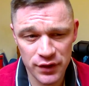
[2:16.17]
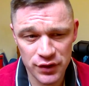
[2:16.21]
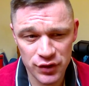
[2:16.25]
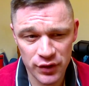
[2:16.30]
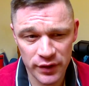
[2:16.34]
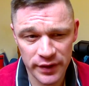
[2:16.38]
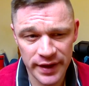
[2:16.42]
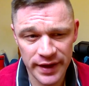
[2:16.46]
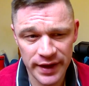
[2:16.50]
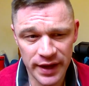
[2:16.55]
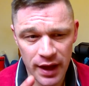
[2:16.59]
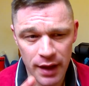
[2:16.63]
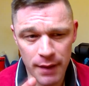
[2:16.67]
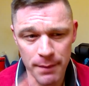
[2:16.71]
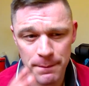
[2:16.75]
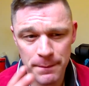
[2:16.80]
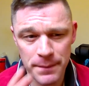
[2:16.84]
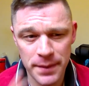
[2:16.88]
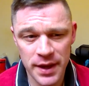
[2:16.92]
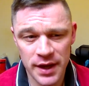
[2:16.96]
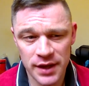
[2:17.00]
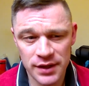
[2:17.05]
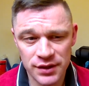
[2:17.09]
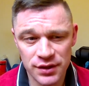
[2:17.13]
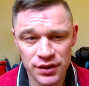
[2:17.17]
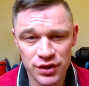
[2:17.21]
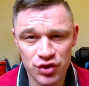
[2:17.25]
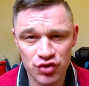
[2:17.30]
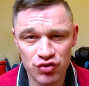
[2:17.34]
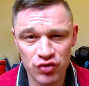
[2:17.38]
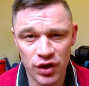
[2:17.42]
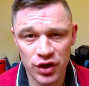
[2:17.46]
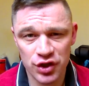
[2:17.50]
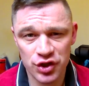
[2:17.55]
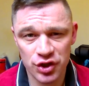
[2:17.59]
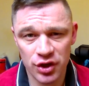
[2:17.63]
so that they get a better
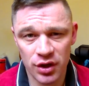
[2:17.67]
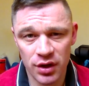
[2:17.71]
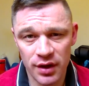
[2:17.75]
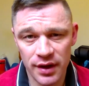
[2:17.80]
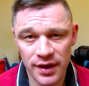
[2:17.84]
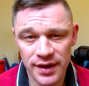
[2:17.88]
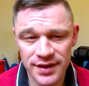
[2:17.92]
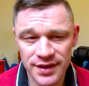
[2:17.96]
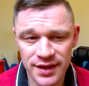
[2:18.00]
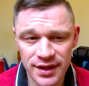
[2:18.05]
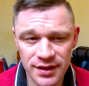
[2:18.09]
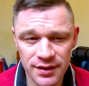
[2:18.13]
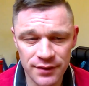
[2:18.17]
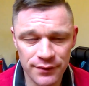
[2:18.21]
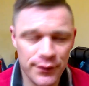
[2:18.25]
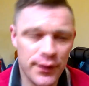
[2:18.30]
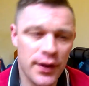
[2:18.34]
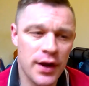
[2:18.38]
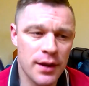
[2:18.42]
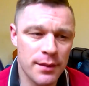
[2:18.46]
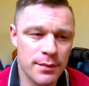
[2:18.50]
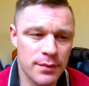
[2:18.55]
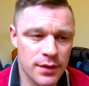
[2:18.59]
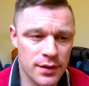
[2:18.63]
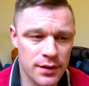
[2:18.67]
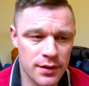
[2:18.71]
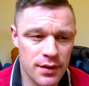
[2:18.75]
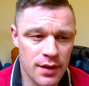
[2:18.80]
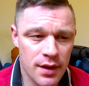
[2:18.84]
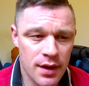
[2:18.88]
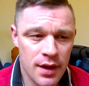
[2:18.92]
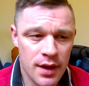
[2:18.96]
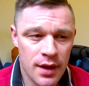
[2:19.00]
structure in their development